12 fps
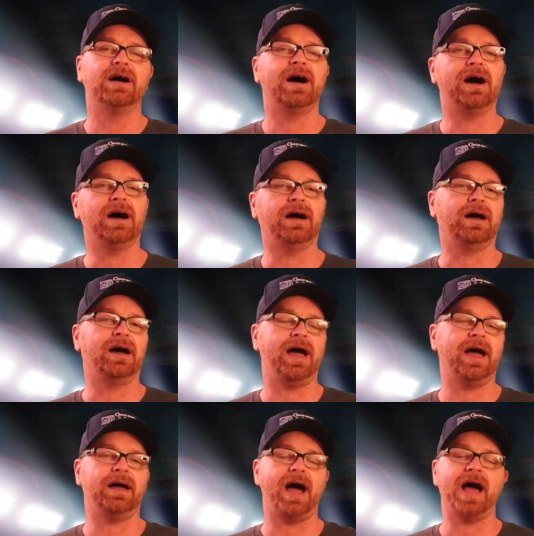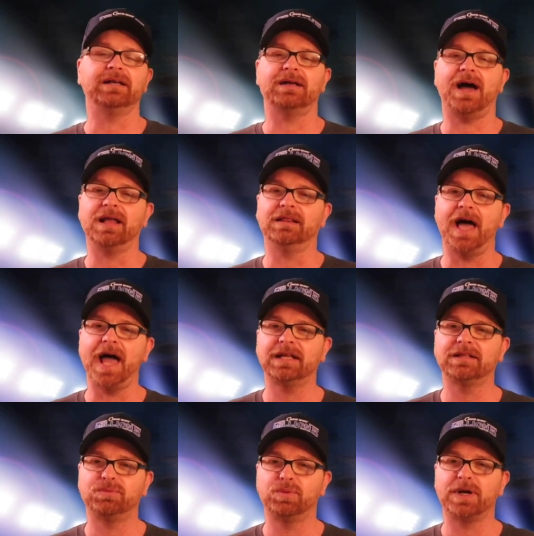Uh, I, I
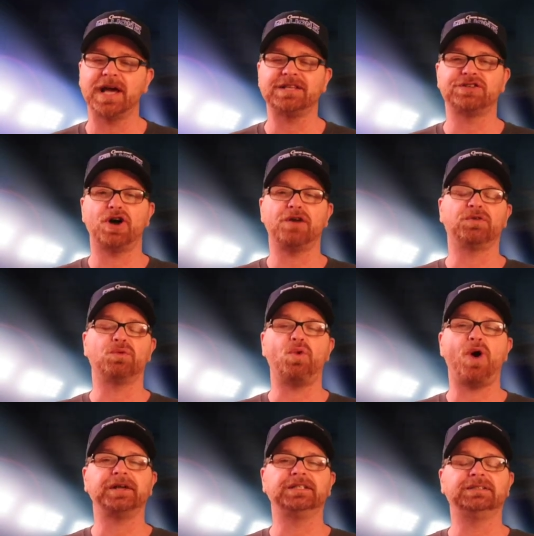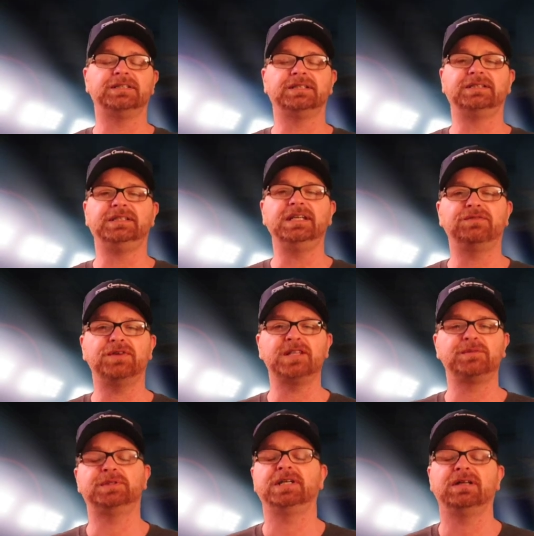liked what I saw from Washington's
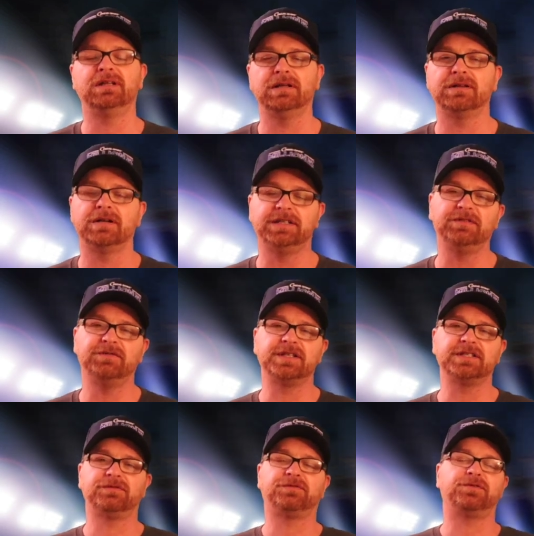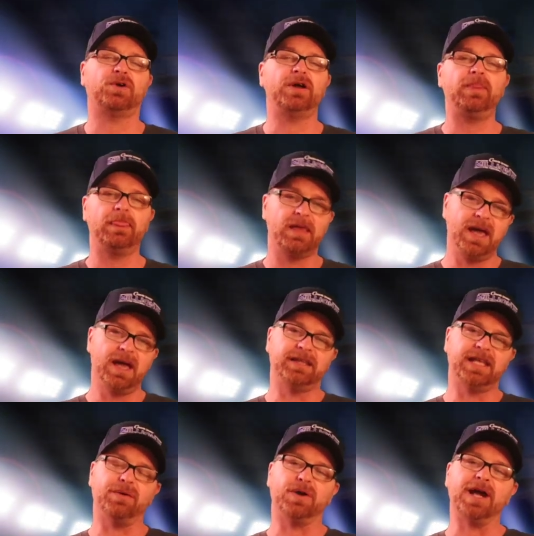defense, particularly their defensive front.
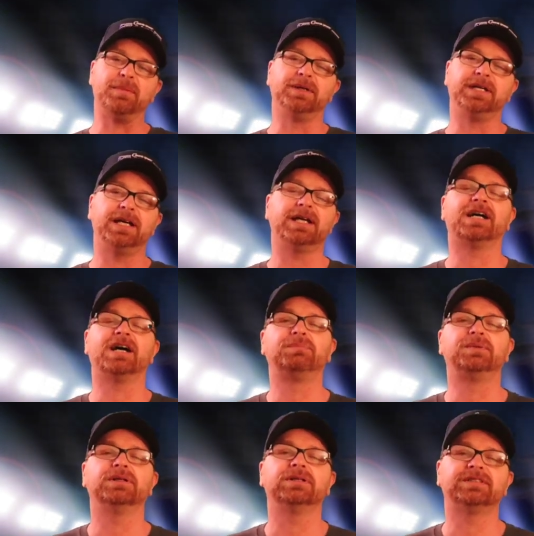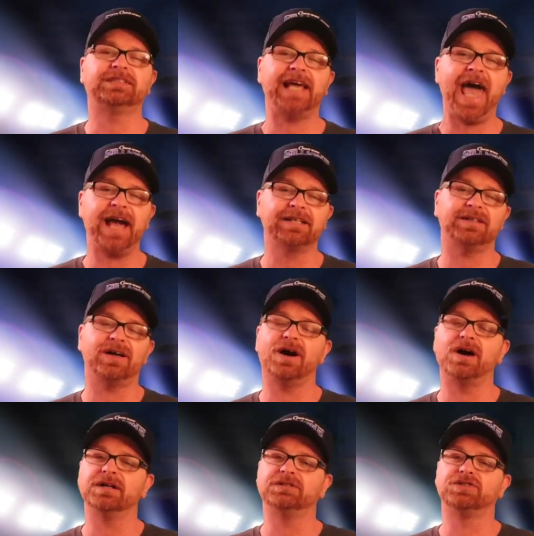They were able to get a couple of sacks
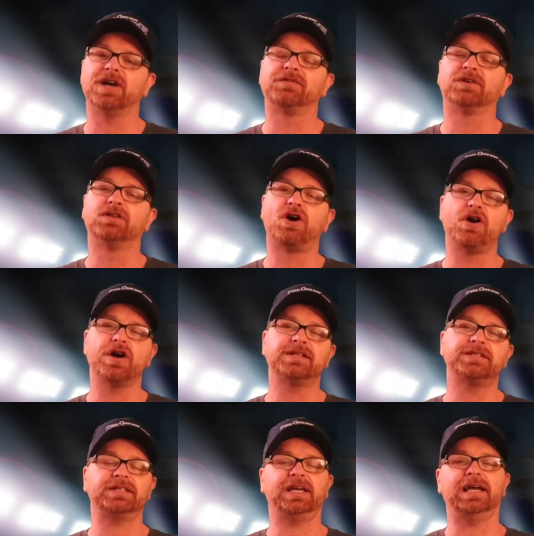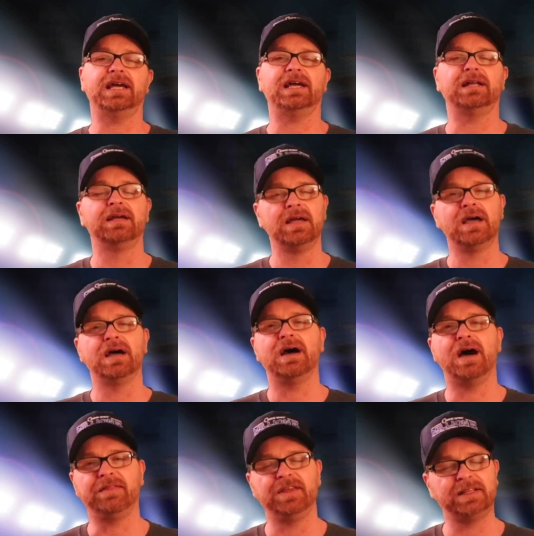on Trevor Lawrence and
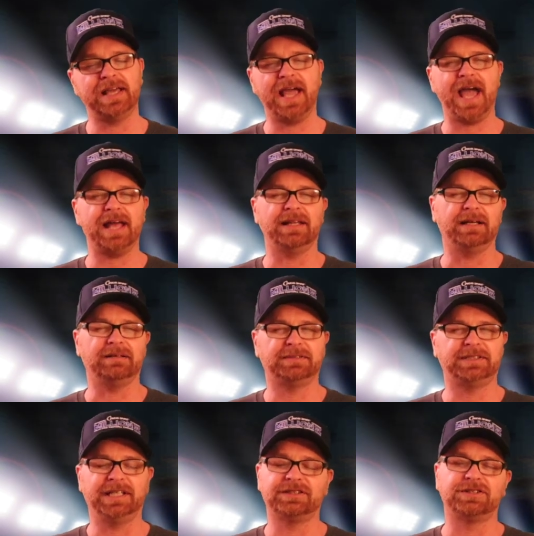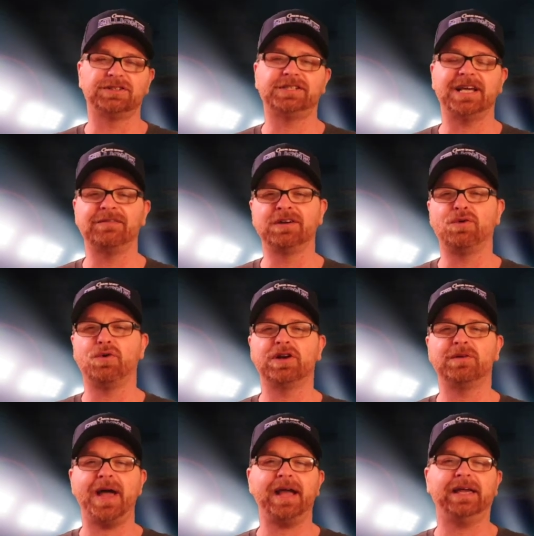I think they had like six or seven
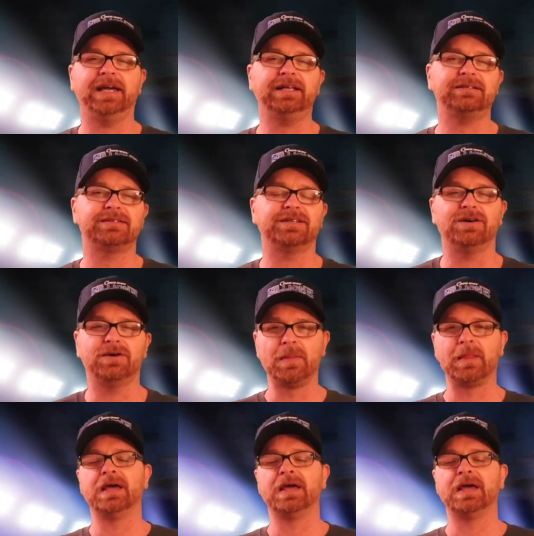quarterback hits. So